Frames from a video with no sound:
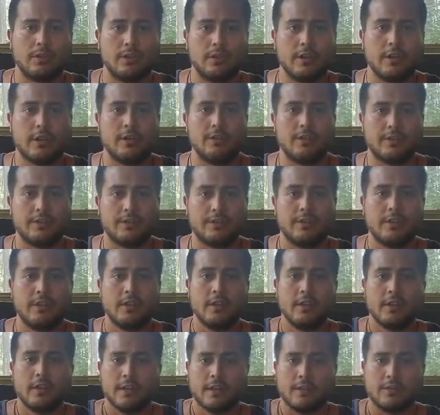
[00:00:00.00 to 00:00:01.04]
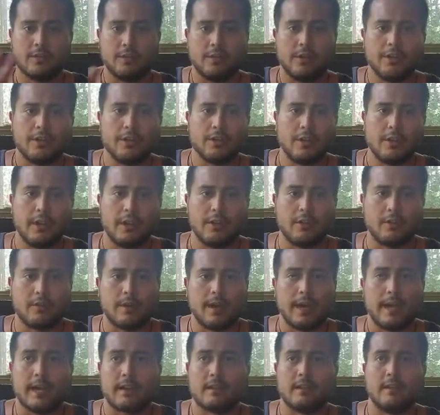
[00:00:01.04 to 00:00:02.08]
You know, that's what you're
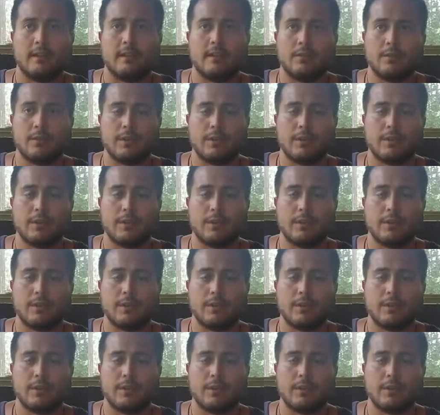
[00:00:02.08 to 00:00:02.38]
interacting